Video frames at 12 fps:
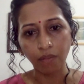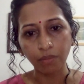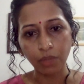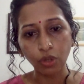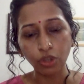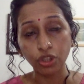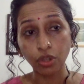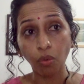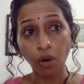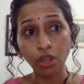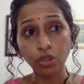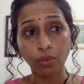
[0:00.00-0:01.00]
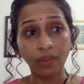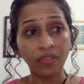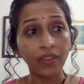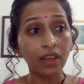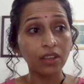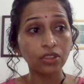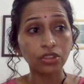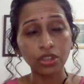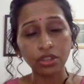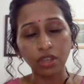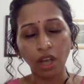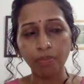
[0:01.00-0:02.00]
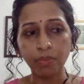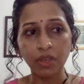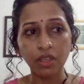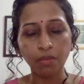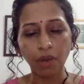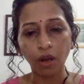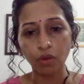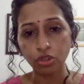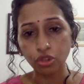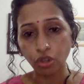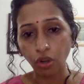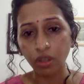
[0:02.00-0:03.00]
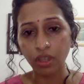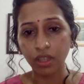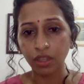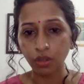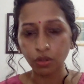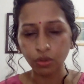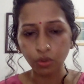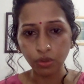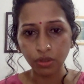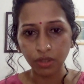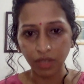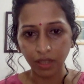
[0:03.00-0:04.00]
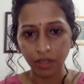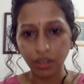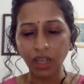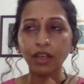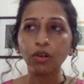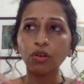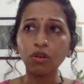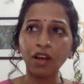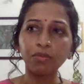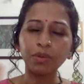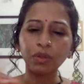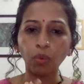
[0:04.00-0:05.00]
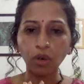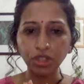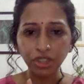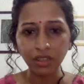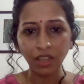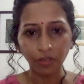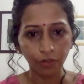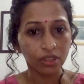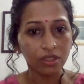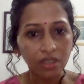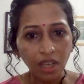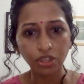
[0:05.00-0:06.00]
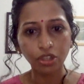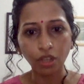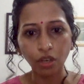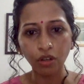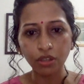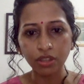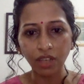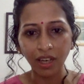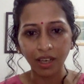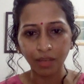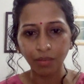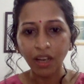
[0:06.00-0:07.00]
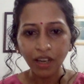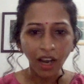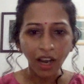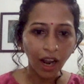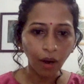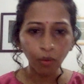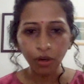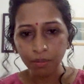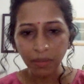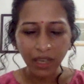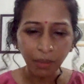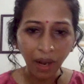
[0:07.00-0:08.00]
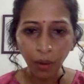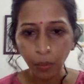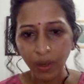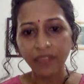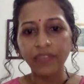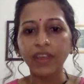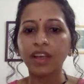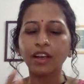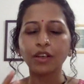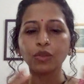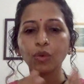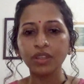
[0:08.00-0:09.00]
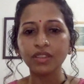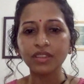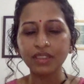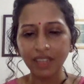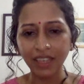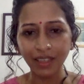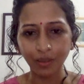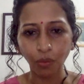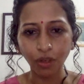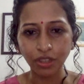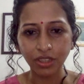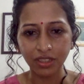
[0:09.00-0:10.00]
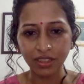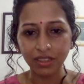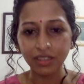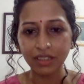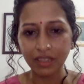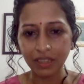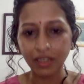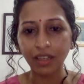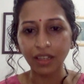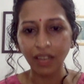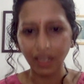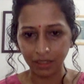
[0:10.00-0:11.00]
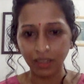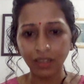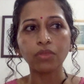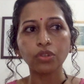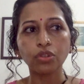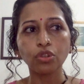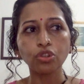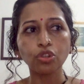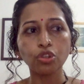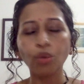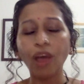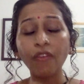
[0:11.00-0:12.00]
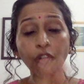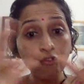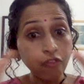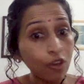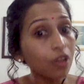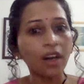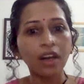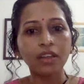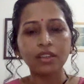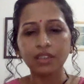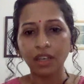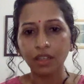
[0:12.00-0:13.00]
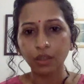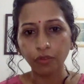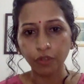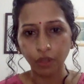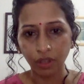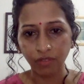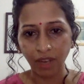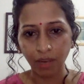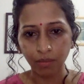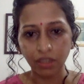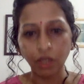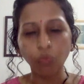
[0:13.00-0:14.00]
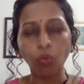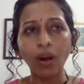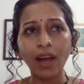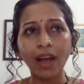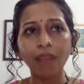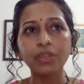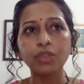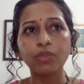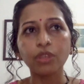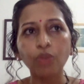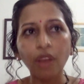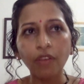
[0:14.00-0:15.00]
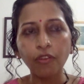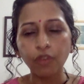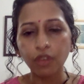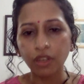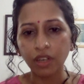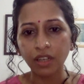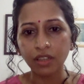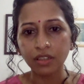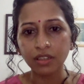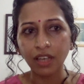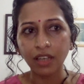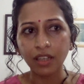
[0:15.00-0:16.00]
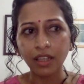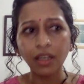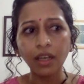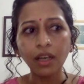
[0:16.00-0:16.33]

Because they want to, when they are just up and about crawling or cruising, they're like, oh, I've been watching that for such a long time. I want to make my way there and go and see what it is like. So you have a fuller understanding of your environment. And what happens when you have a fuller understanding?